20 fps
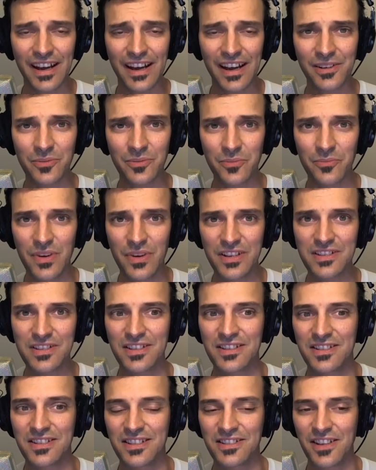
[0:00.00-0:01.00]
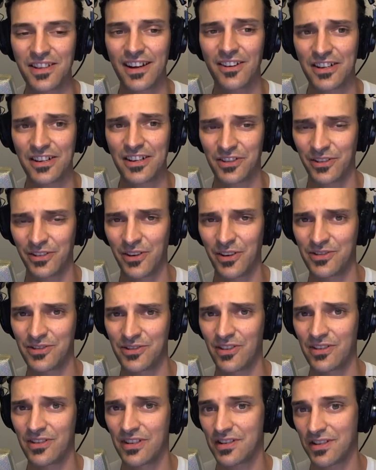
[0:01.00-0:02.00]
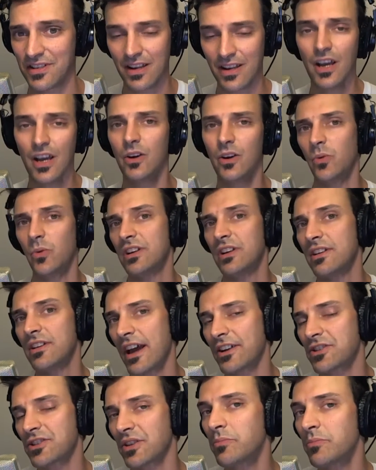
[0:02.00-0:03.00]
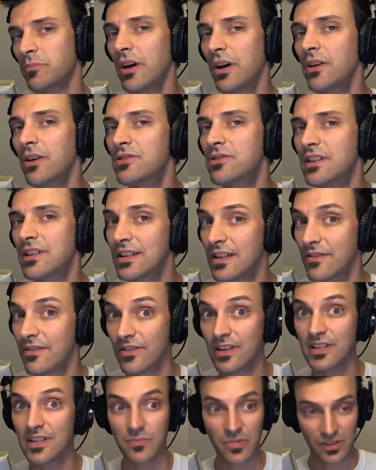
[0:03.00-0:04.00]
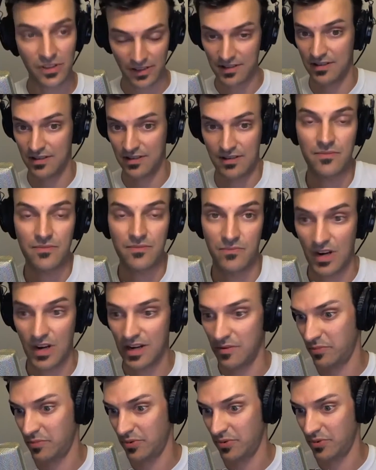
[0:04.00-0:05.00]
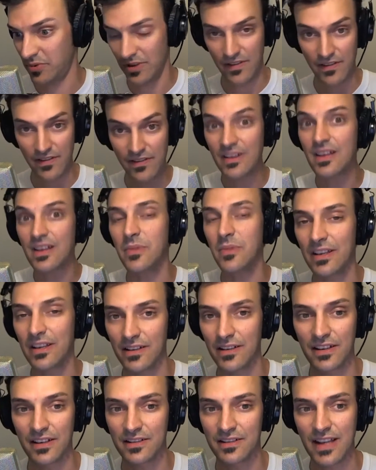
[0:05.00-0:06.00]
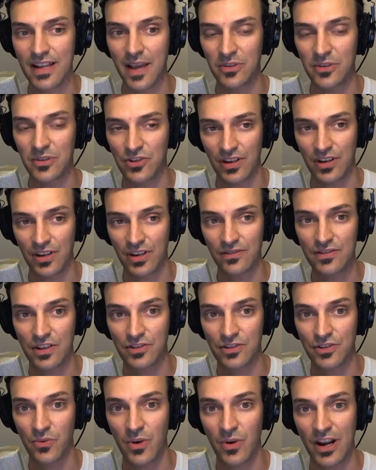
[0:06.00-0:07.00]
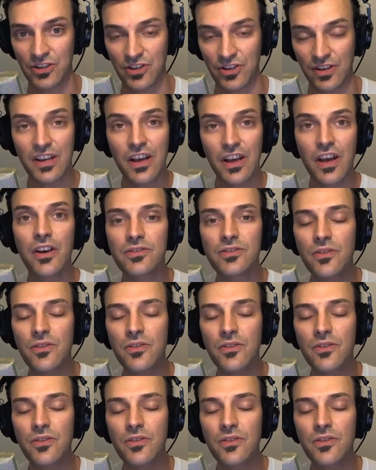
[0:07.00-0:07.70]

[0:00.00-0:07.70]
Now, Business Insider actually goes on to say, we didn't actually post any of this because it might put them in a damaging situation.